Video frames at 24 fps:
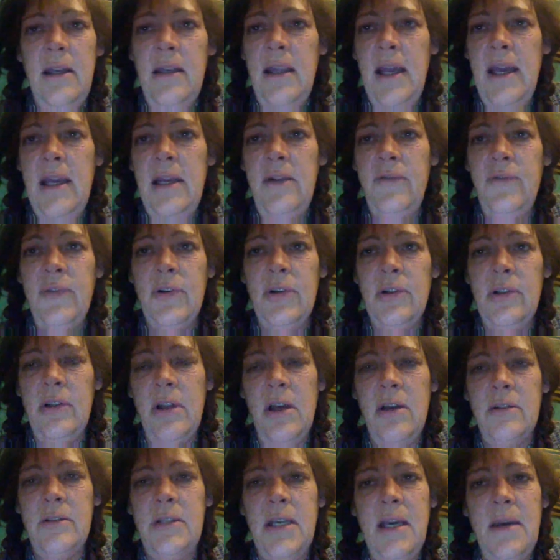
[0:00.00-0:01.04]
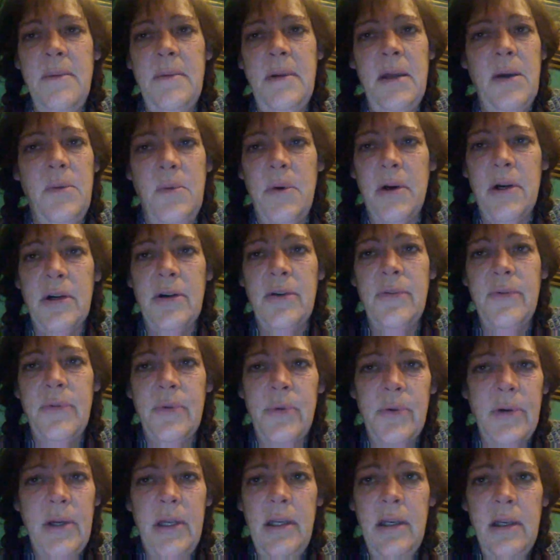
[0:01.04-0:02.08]
had it for a long time and I worked
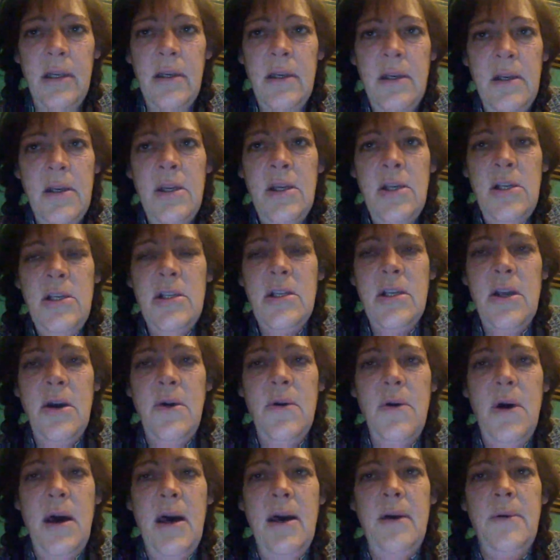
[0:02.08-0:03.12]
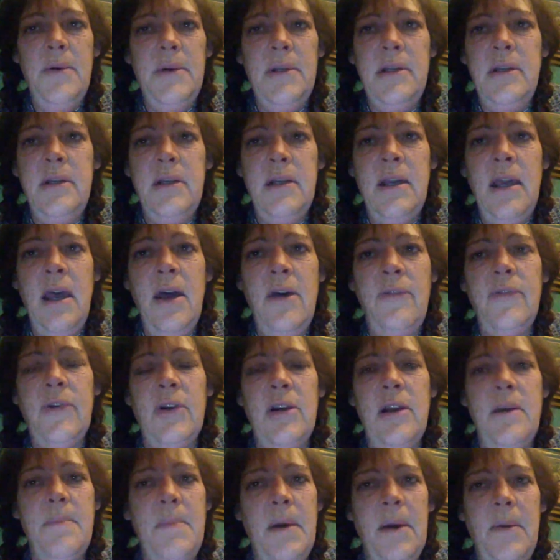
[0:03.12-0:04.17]
through it. So I would cover it
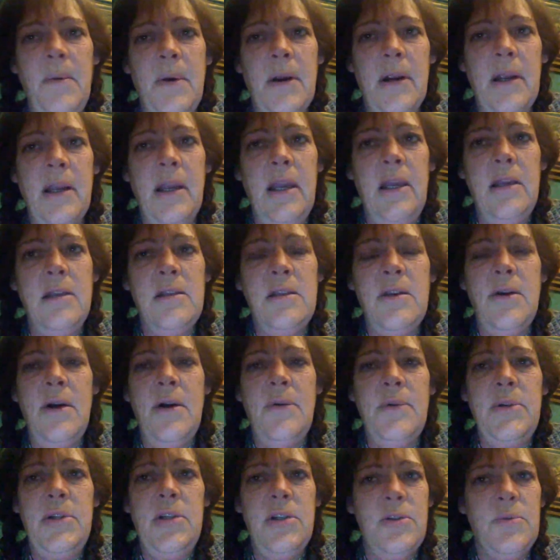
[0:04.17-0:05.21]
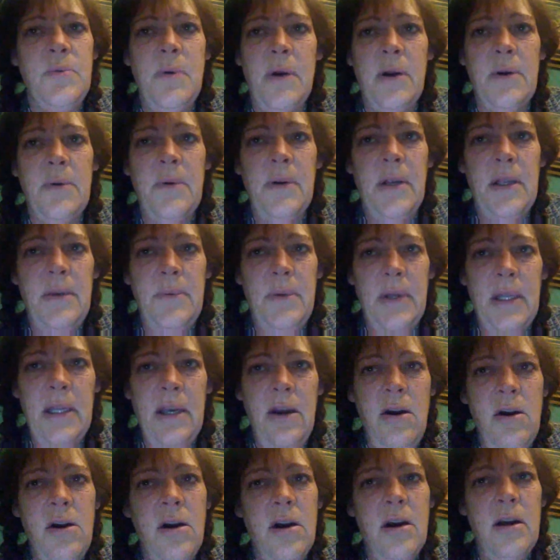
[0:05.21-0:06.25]
up by working. So I would just work really, really
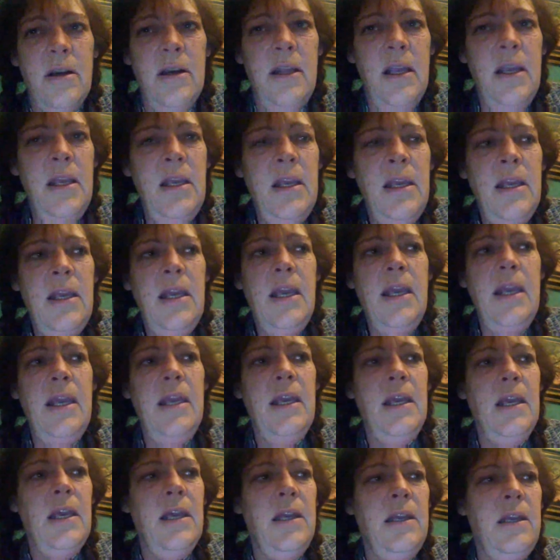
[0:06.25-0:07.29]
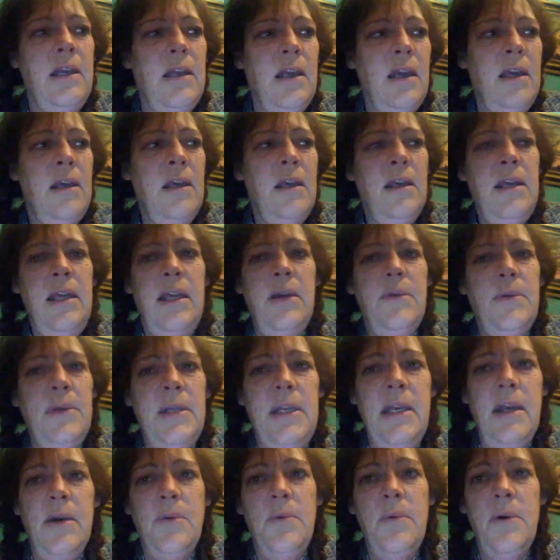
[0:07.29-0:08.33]
hard and it would
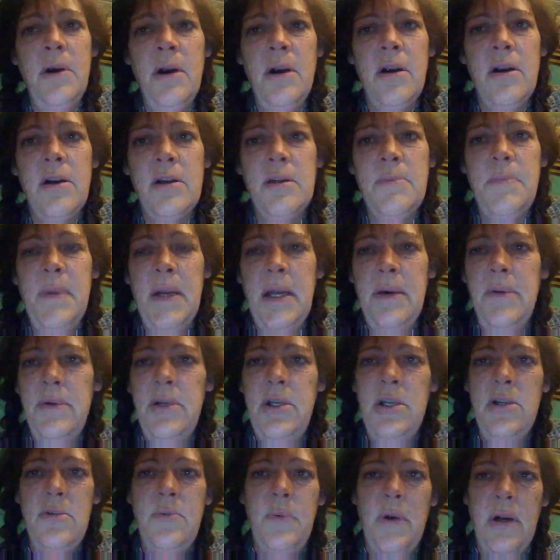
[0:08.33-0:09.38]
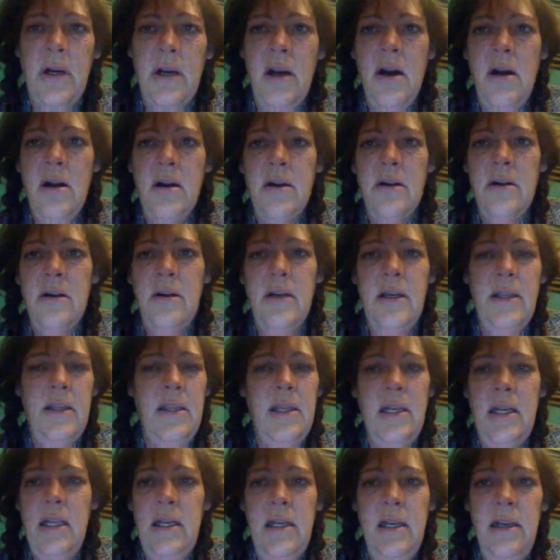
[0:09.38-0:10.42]
get worse, but I would just work harder and
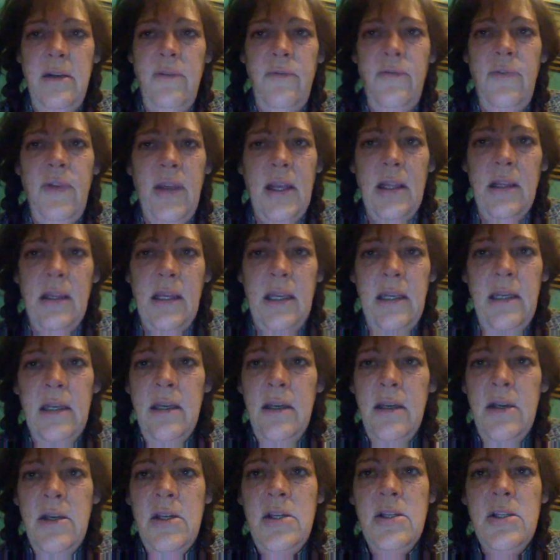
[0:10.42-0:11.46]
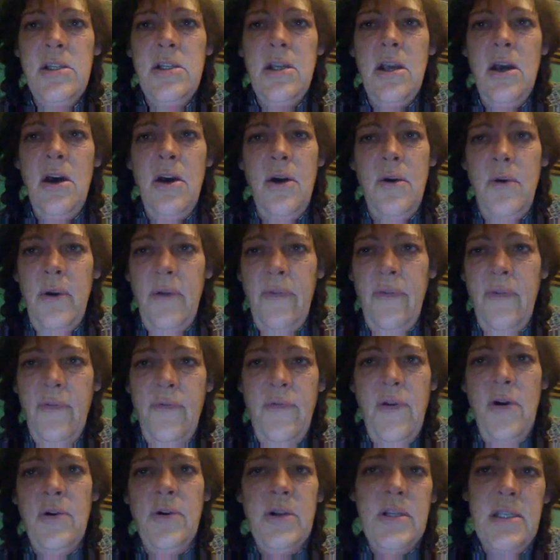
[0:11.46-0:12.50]
then I didn't feel it. So if I
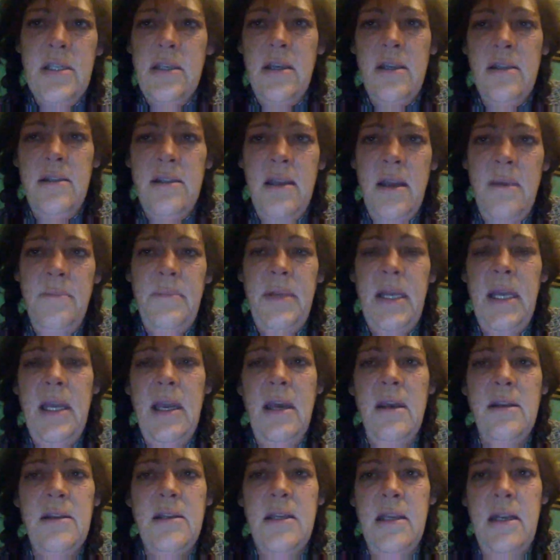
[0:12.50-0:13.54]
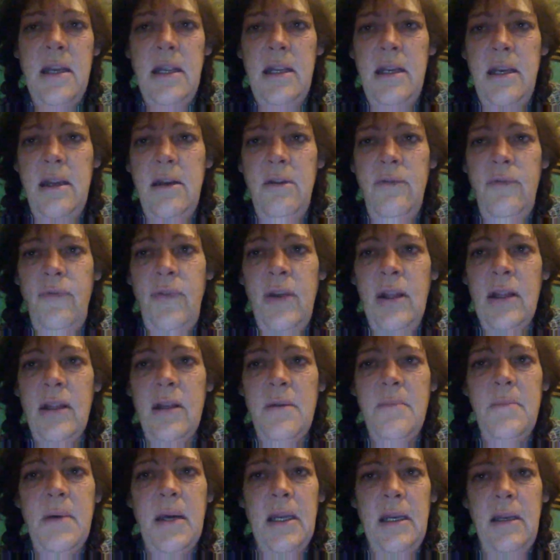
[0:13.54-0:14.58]
focused on something else, then I didn't feel
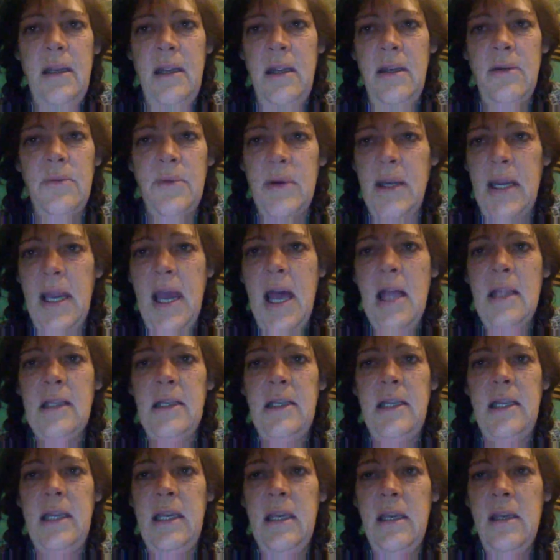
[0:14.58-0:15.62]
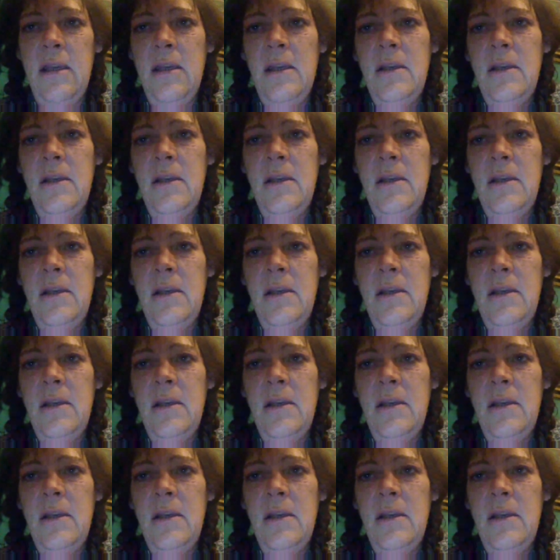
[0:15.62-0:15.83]
it. But in reality,